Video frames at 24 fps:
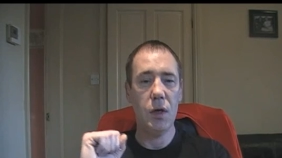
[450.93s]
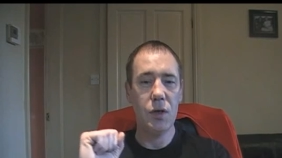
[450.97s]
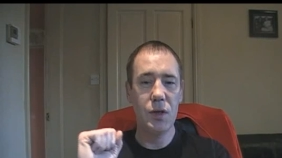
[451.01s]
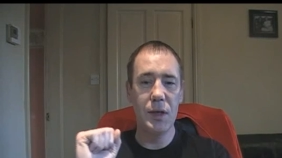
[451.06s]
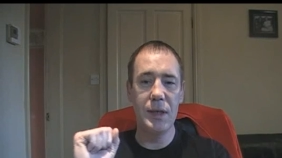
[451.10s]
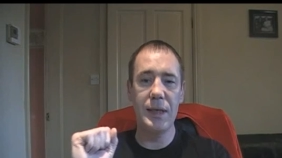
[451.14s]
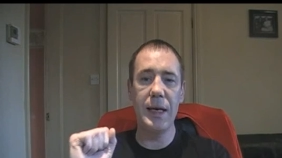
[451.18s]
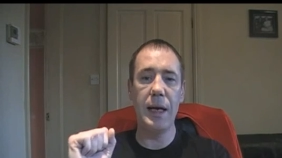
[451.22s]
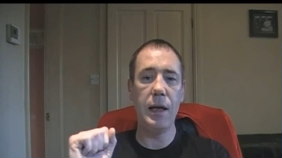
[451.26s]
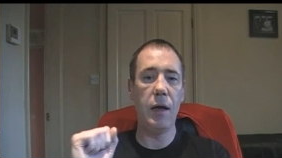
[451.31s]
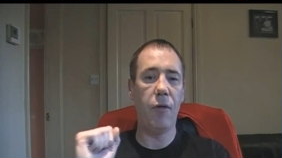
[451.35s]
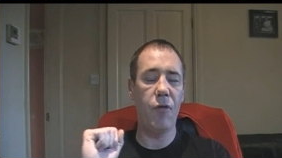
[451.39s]

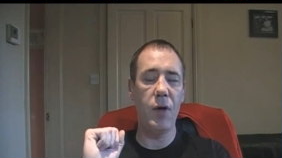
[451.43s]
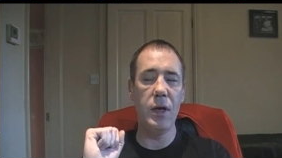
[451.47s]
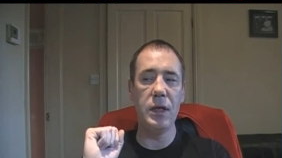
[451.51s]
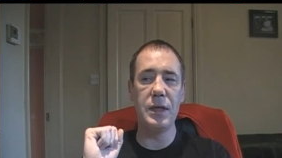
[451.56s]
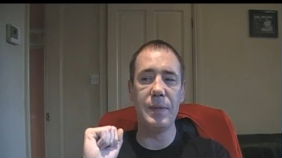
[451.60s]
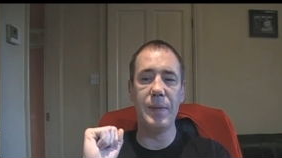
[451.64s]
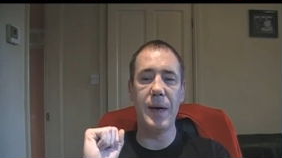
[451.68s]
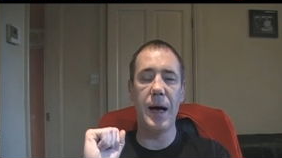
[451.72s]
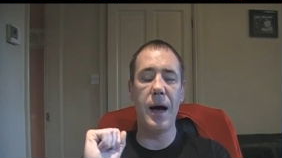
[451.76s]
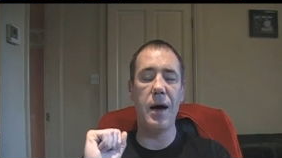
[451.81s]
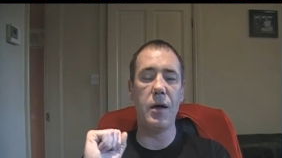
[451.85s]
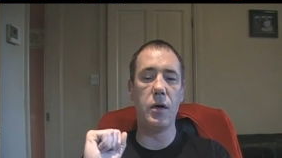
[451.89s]
So tell your
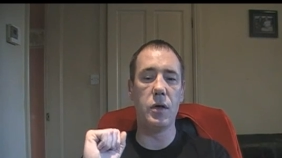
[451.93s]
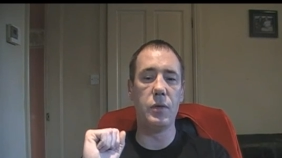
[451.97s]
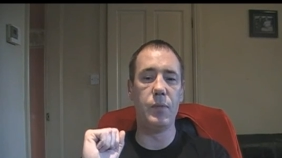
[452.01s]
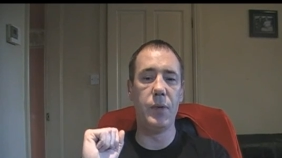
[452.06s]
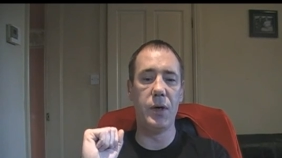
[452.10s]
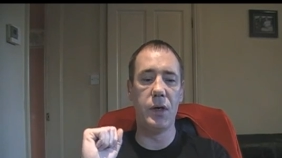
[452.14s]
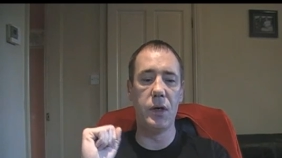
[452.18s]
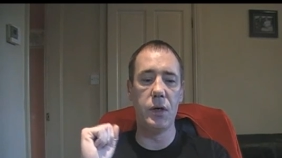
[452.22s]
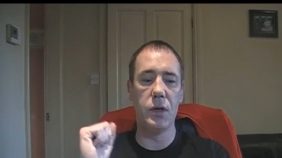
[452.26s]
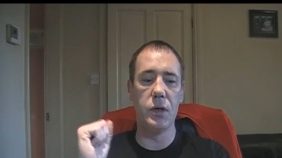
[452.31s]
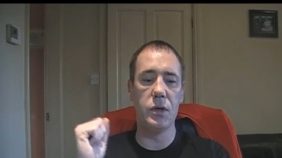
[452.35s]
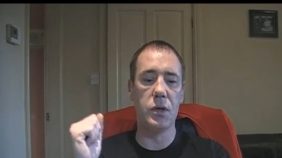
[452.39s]
friends about us,
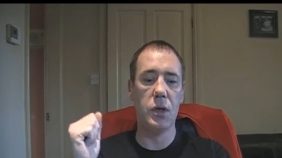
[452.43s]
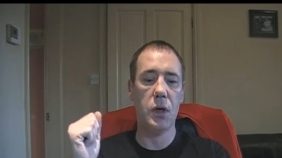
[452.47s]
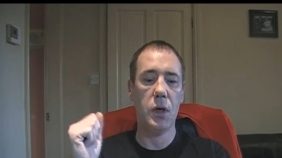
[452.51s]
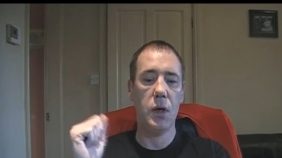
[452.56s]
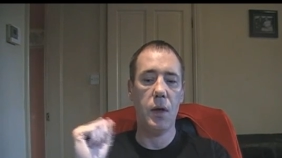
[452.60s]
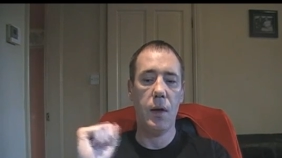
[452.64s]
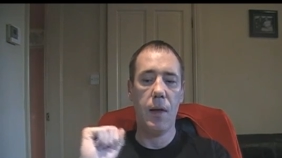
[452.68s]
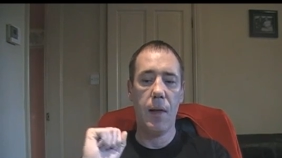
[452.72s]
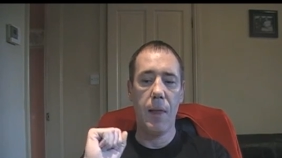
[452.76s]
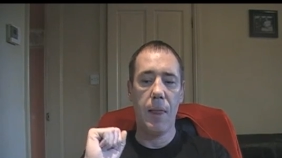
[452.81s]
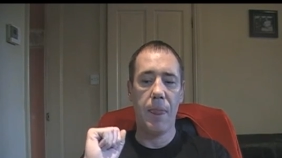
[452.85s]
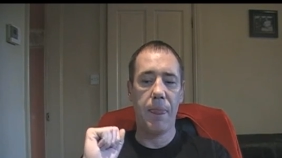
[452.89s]
because
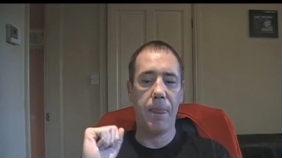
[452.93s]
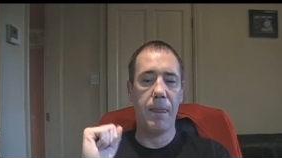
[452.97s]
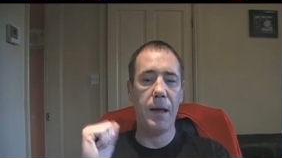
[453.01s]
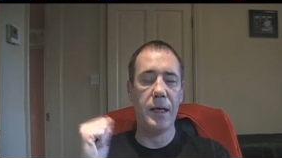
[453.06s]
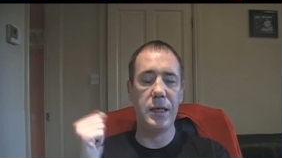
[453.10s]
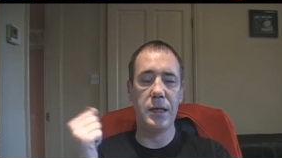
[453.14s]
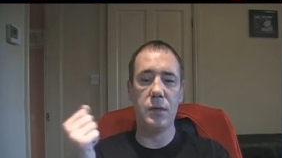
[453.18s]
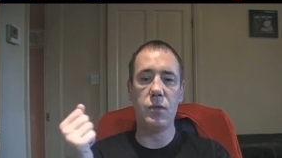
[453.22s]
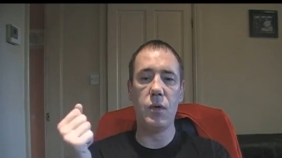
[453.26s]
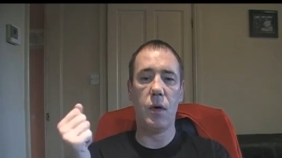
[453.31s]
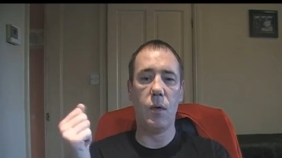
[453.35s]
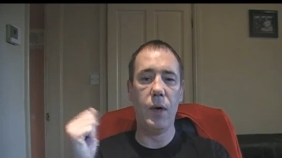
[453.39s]

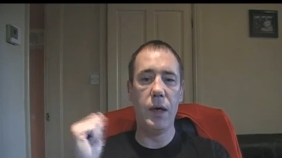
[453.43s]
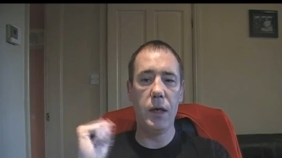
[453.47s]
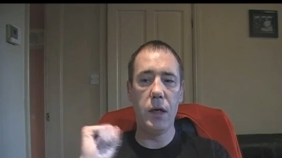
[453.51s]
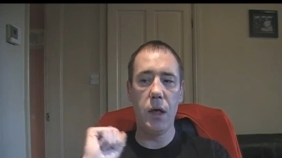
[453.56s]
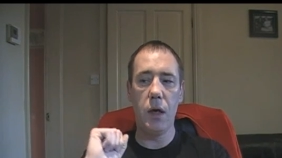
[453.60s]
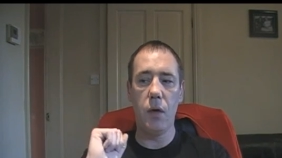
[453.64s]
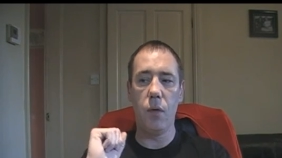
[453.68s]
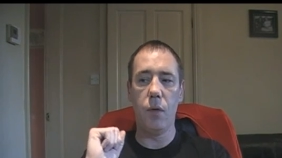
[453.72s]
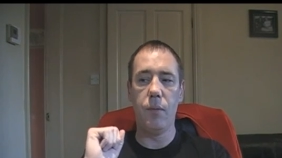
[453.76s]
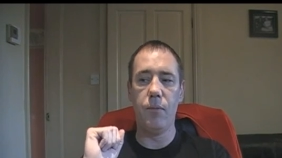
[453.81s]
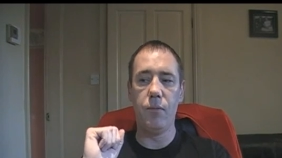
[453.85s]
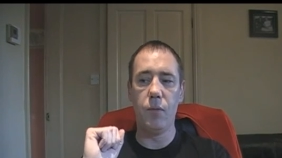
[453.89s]
this is what we
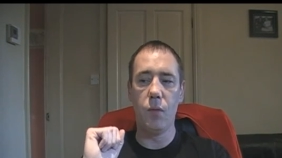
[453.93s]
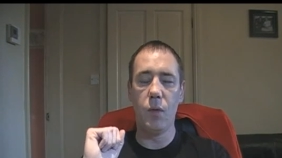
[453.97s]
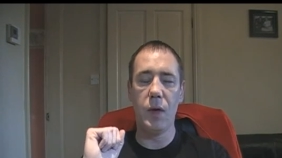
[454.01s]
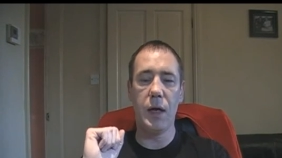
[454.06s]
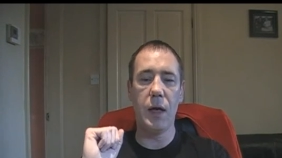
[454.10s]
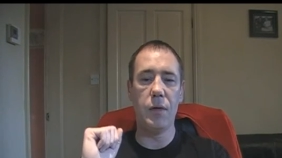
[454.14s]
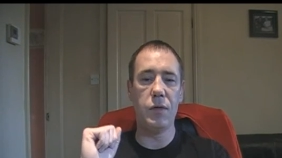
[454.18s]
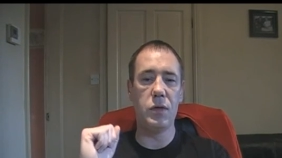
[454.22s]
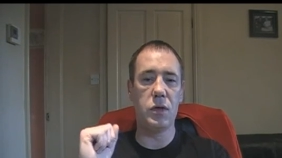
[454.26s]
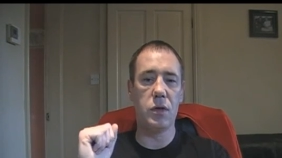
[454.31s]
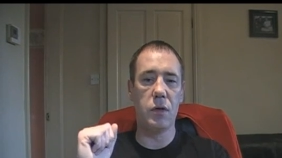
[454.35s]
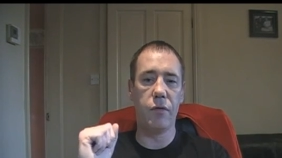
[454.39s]
do. We
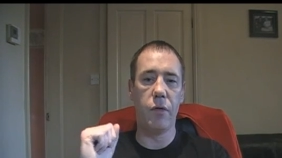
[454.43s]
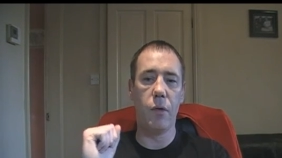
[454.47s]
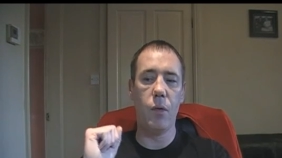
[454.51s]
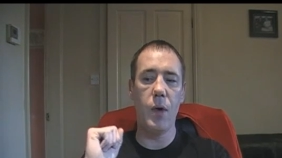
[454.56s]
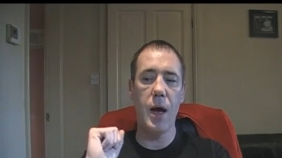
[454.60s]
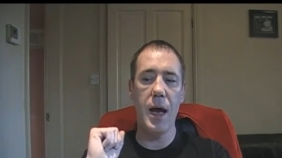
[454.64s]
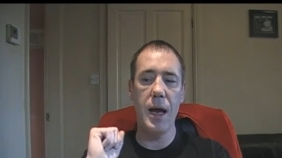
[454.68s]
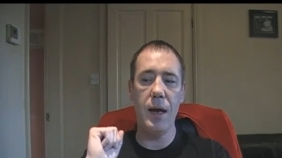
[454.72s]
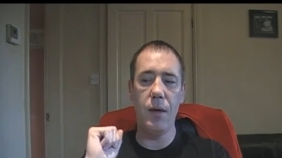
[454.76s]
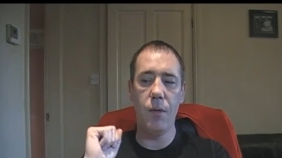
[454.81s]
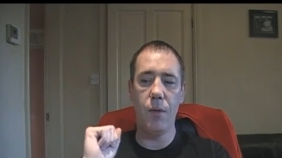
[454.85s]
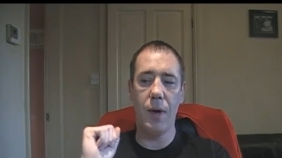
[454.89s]
give stuff
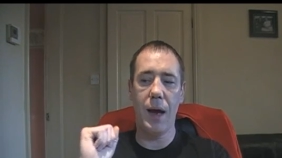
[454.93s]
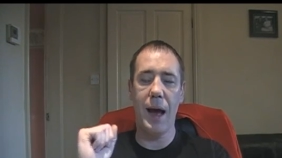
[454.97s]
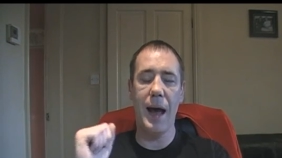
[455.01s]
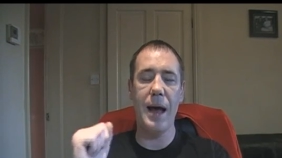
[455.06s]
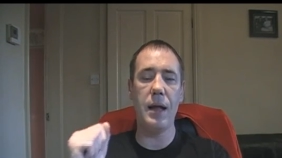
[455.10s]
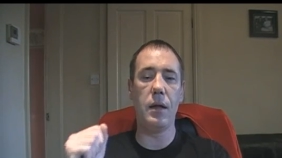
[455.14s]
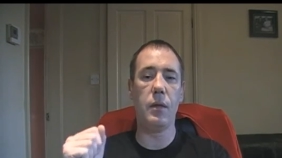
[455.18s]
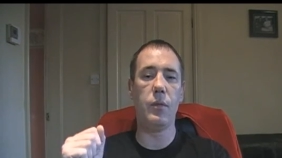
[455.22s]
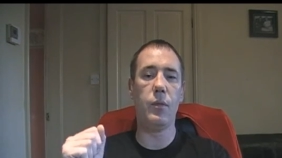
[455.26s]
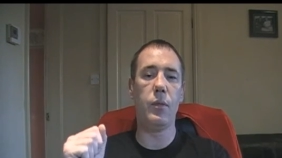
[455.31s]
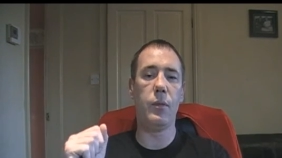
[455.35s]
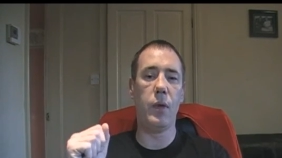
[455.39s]
away, we
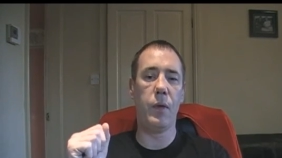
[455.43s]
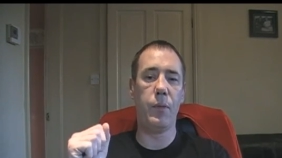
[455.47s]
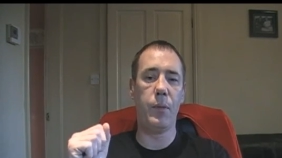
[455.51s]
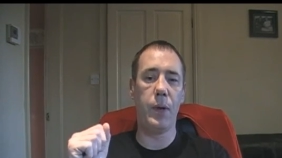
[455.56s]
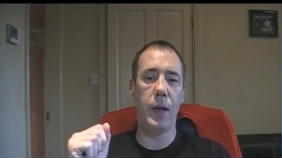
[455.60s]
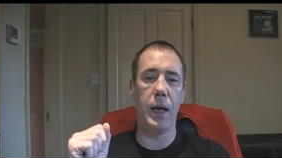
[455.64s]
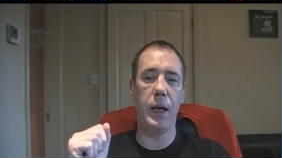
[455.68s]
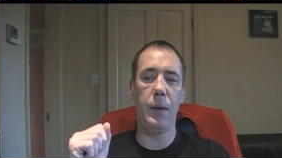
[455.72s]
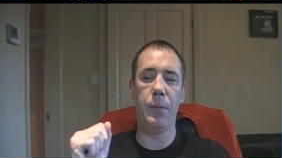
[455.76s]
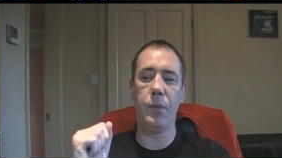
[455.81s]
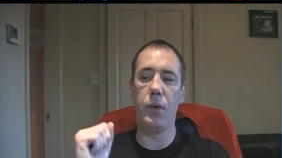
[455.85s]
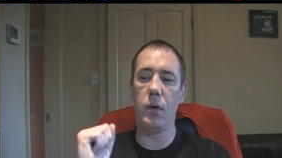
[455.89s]
help with
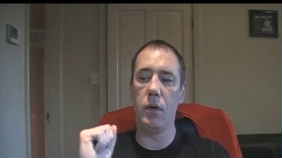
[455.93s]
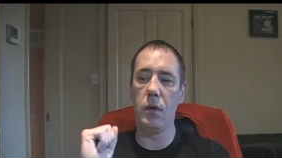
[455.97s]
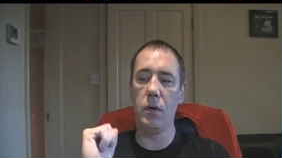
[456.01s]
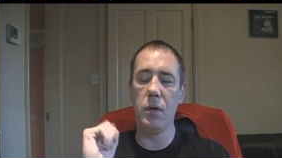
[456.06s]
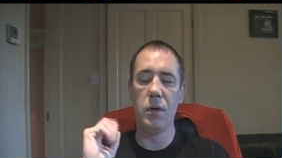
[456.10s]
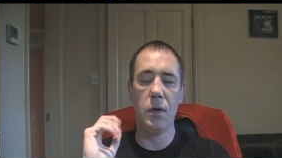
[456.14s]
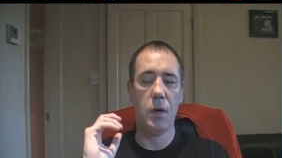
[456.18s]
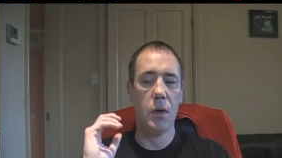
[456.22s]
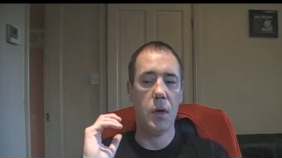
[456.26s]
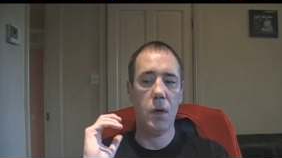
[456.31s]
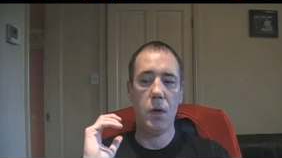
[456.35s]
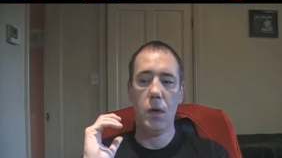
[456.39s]
people,